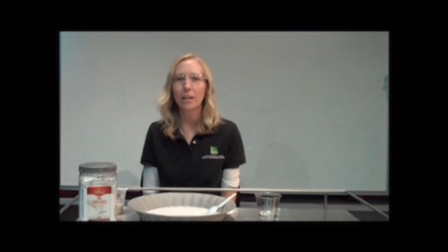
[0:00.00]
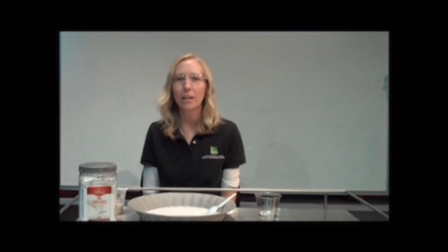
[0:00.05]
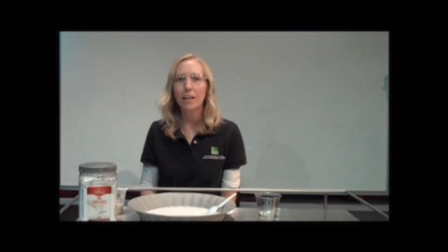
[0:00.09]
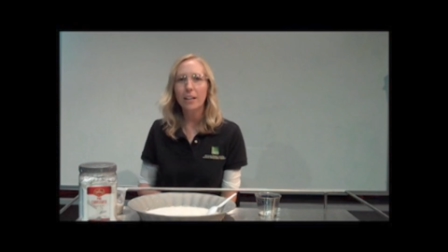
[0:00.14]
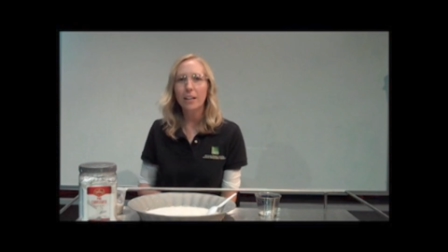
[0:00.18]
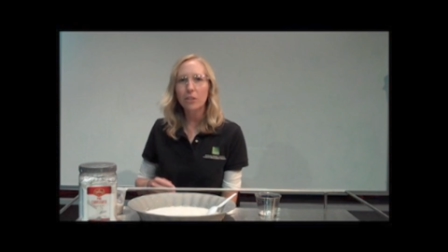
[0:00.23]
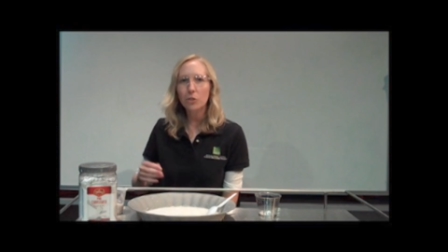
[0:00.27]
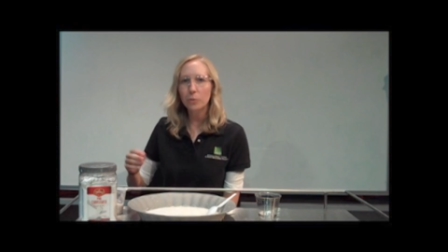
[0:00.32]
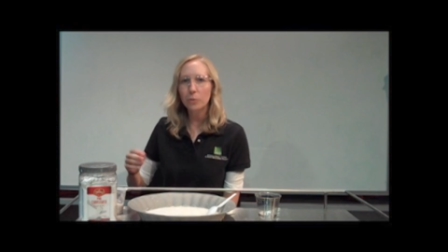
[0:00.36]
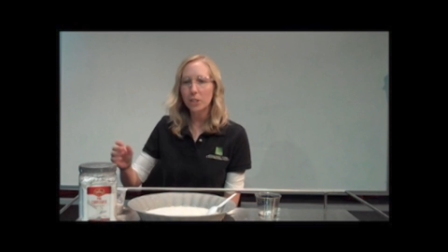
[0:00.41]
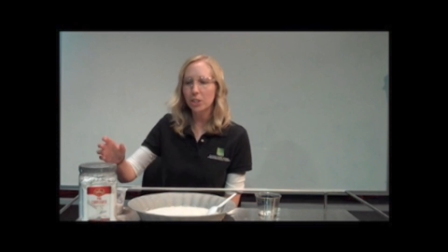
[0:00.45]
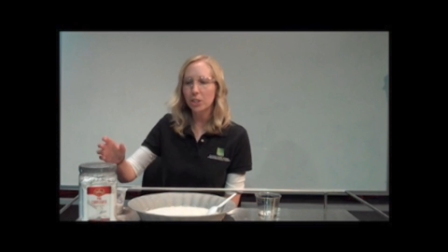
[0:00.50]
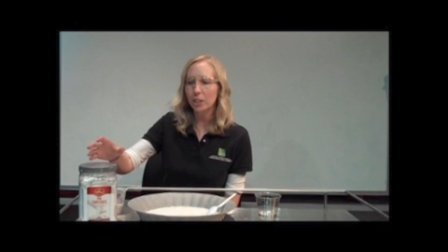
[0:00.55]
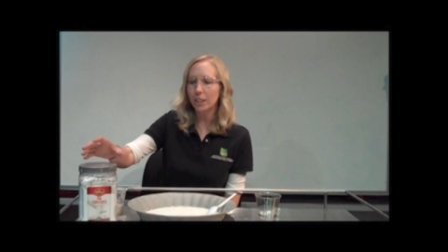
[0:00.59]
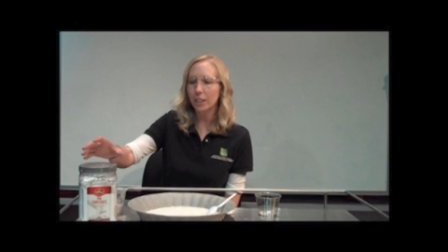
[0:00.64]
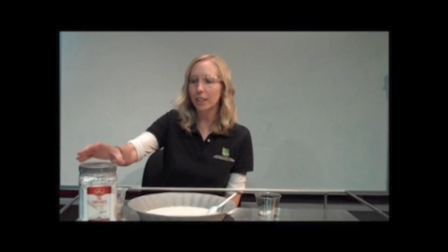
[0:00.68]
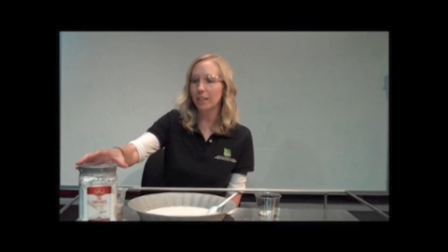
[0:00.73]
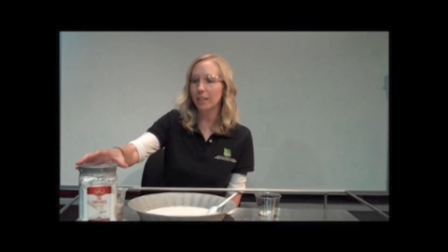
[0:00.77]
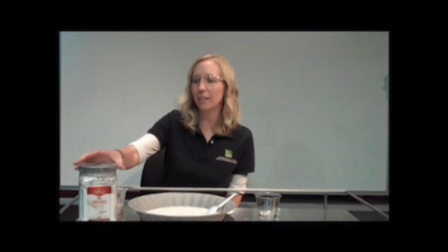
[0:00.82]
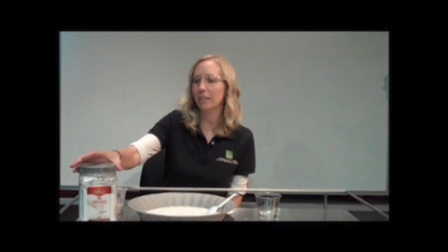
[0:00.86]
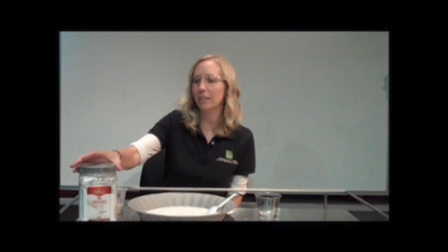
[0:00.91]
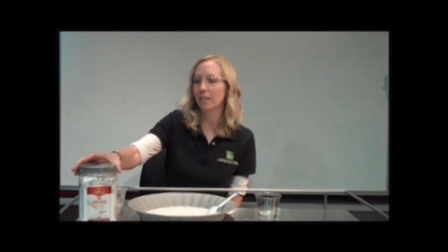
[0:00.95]
Here's what you'll
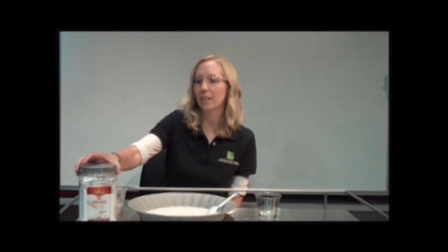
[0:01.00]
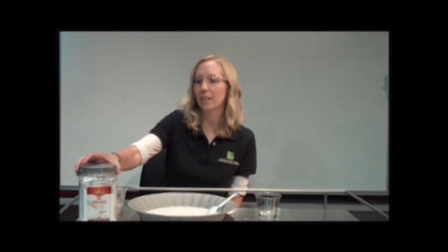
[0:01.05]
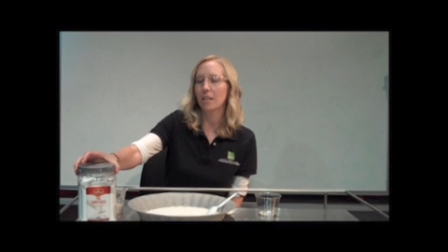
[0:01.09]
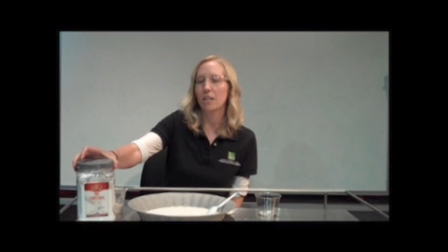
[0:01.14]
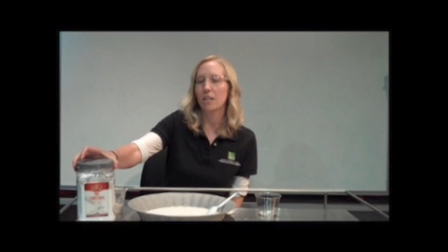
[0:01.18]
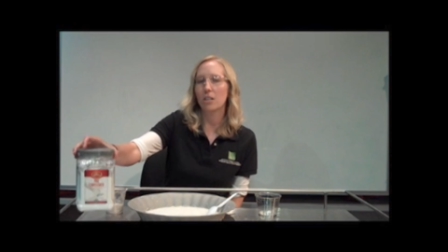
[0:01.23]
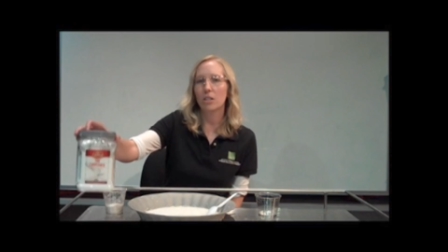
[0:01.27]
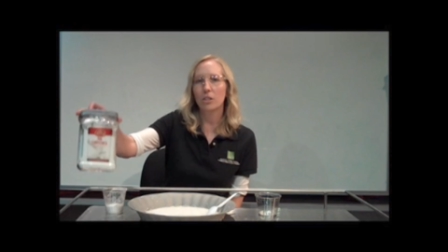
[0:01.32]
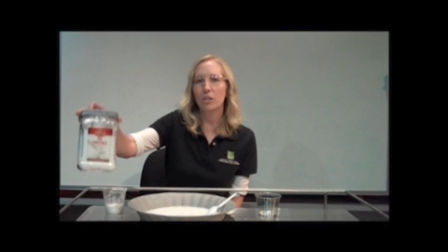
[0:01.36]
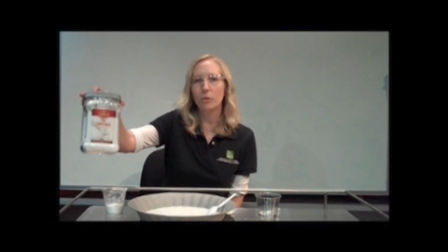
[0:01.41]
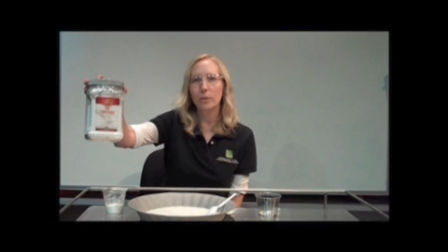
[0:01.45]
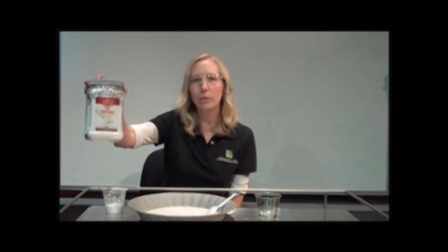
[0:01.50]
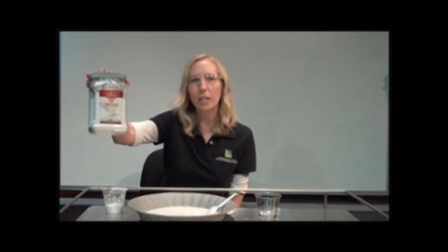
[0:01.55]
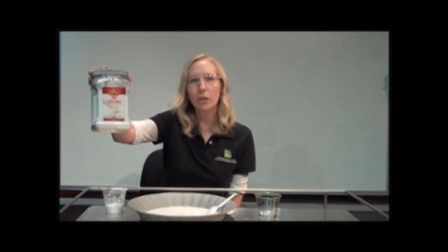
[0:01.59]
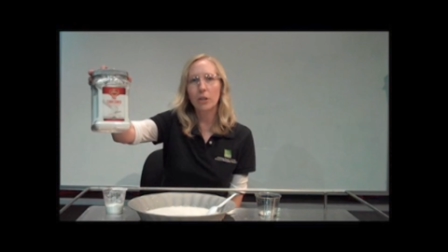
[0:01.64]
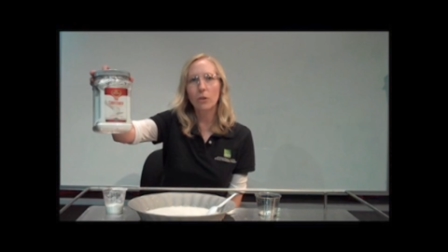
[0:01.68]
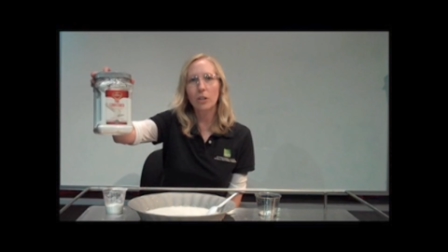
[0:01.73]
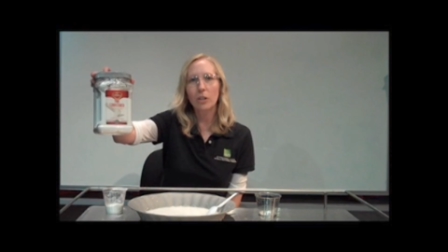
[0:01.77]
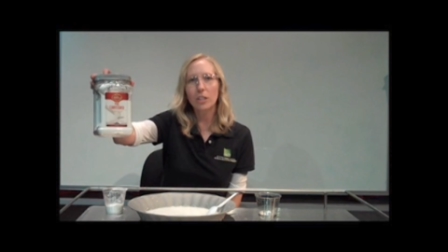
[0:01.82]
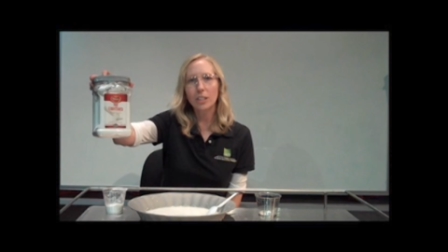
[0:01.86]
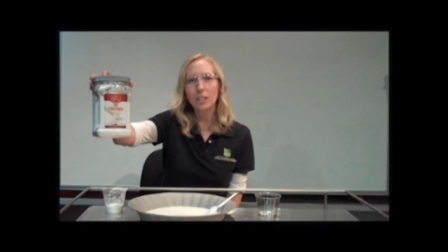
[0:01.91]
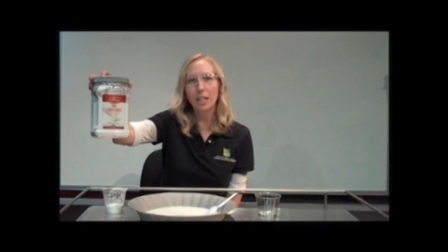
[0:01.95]
need. 3
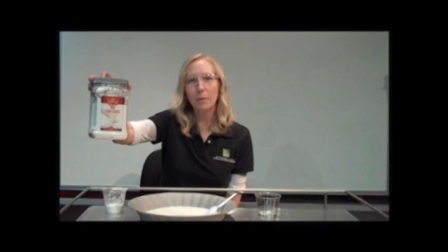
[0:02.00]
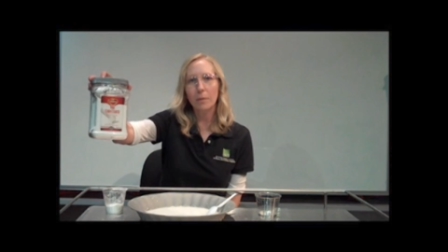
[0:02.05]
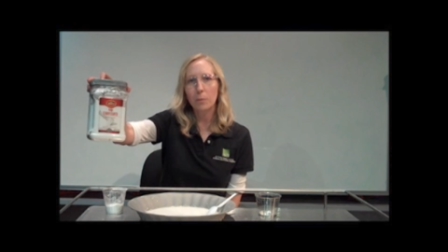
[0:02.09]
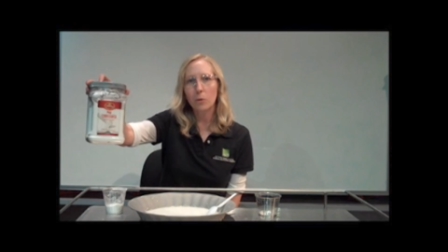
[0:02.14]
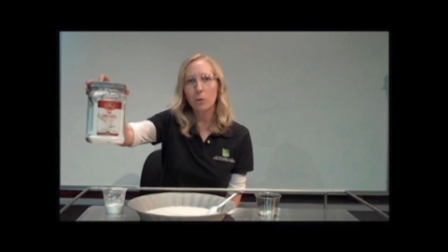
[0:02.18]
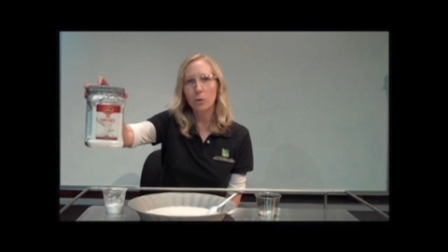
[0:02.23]
quarters cup